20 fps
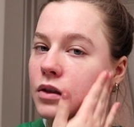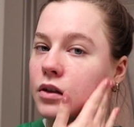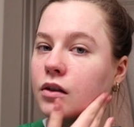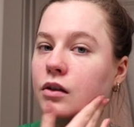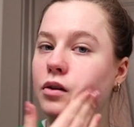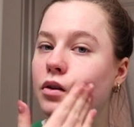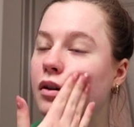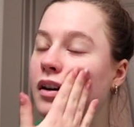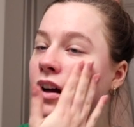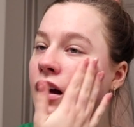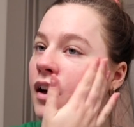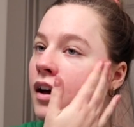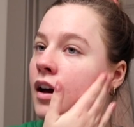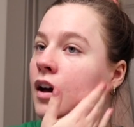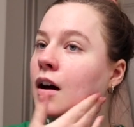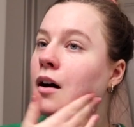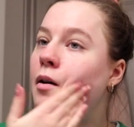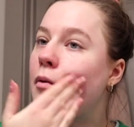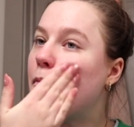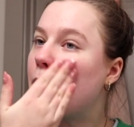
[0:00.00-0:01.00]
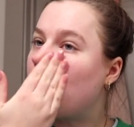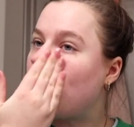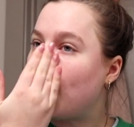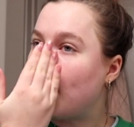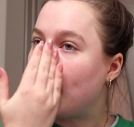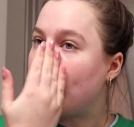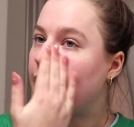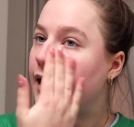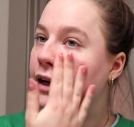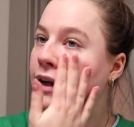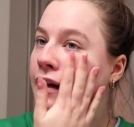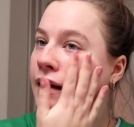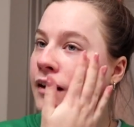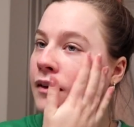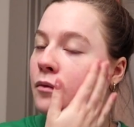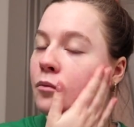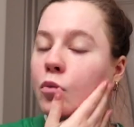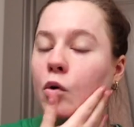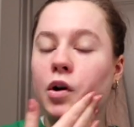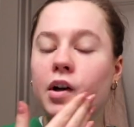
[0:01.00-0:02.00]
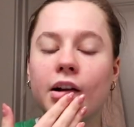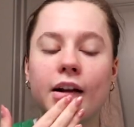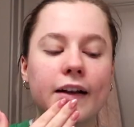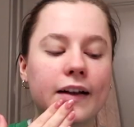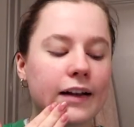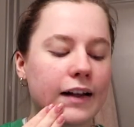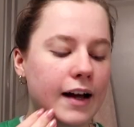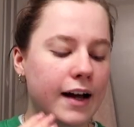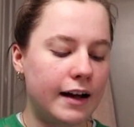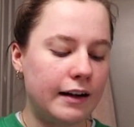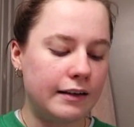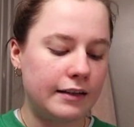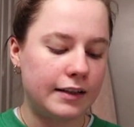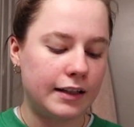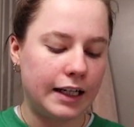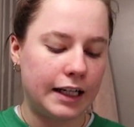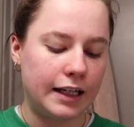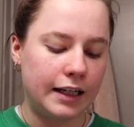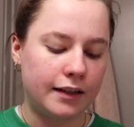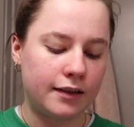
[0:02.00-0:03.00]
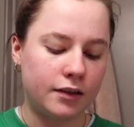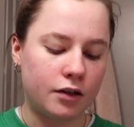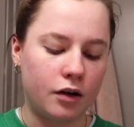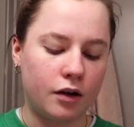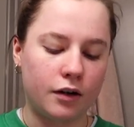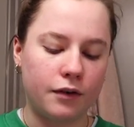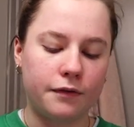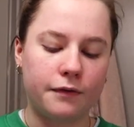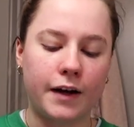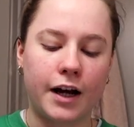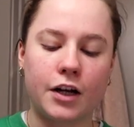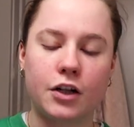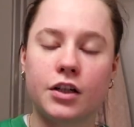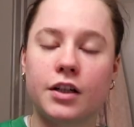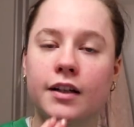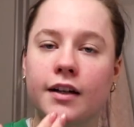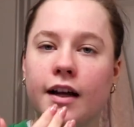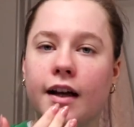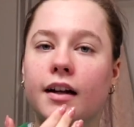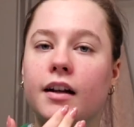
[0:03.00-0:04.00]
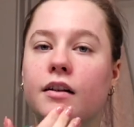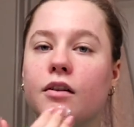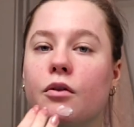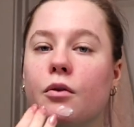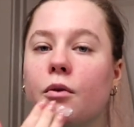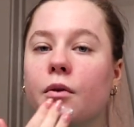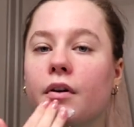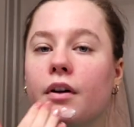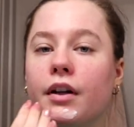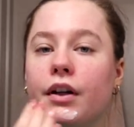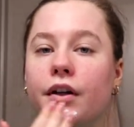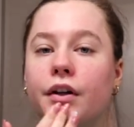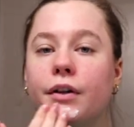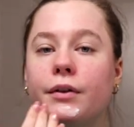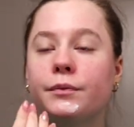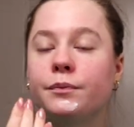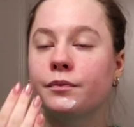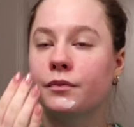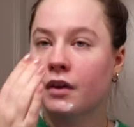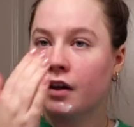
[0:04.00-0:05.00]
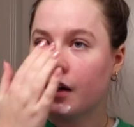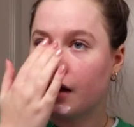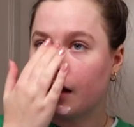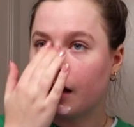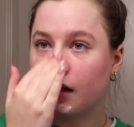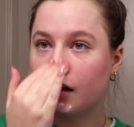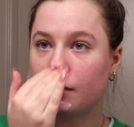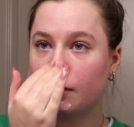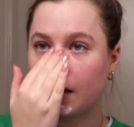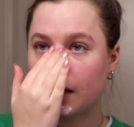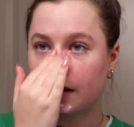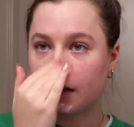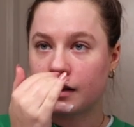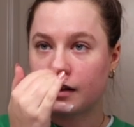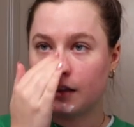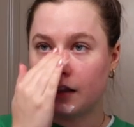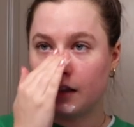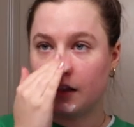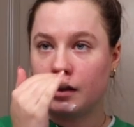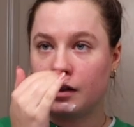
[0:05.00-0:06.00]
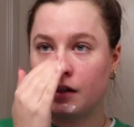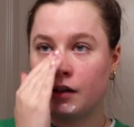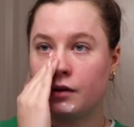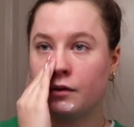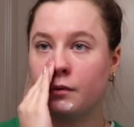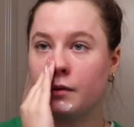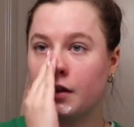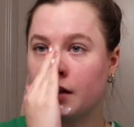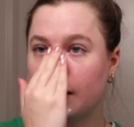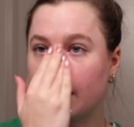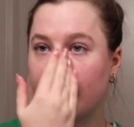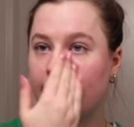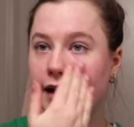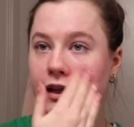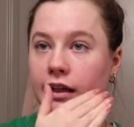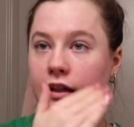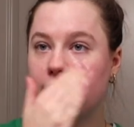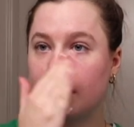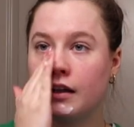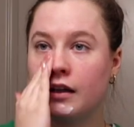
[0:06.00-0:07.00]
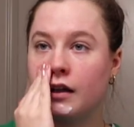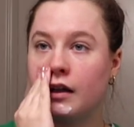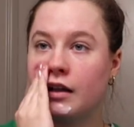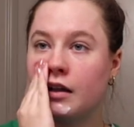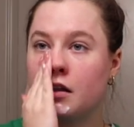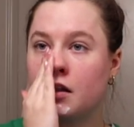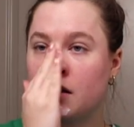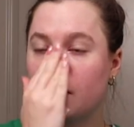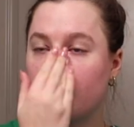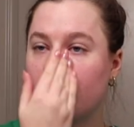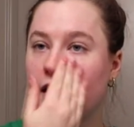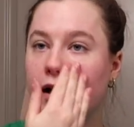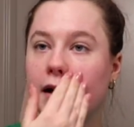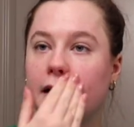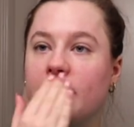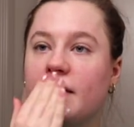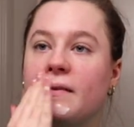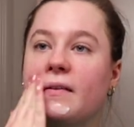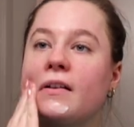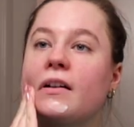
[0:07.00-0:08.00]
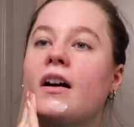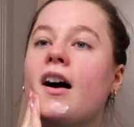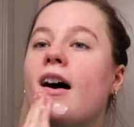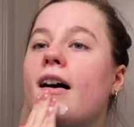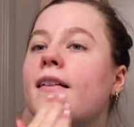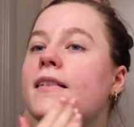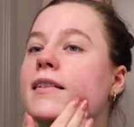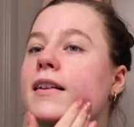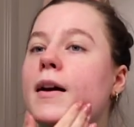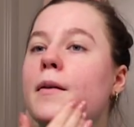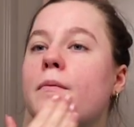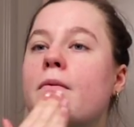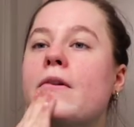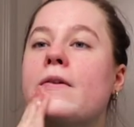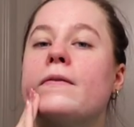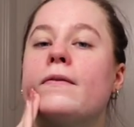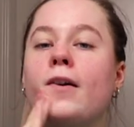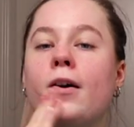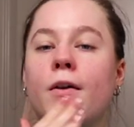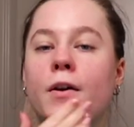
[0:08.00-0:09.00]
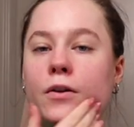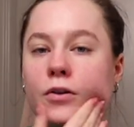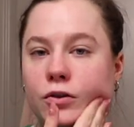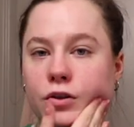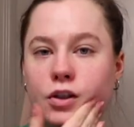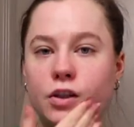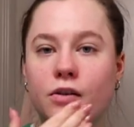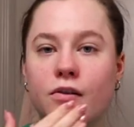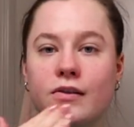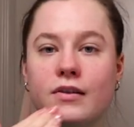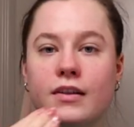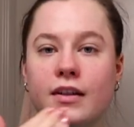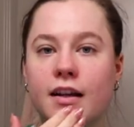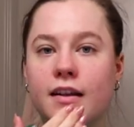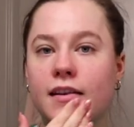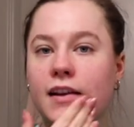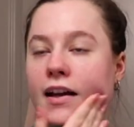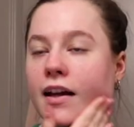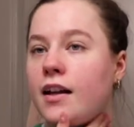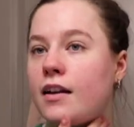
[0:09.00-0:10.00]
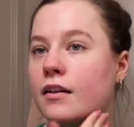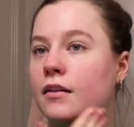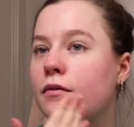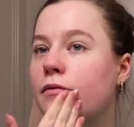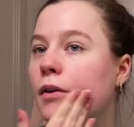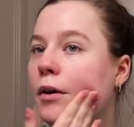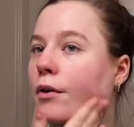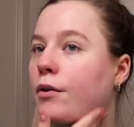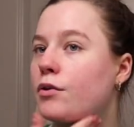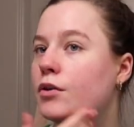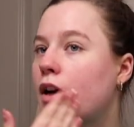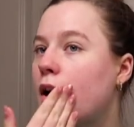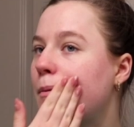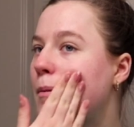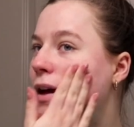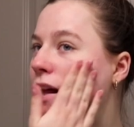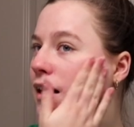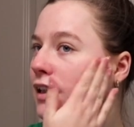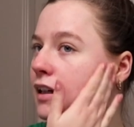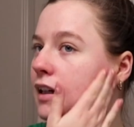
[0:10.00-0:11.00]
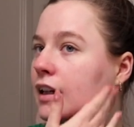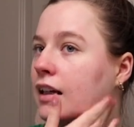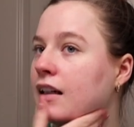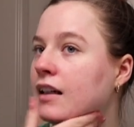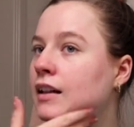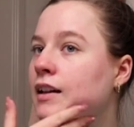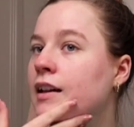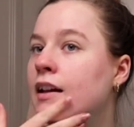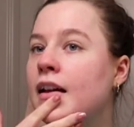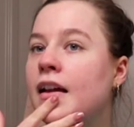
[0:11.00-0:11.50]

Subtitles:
to my morning class. It is called Fashion Editorial. Basically, we like do a lot of different concept photo shoots and then Photoshop editing.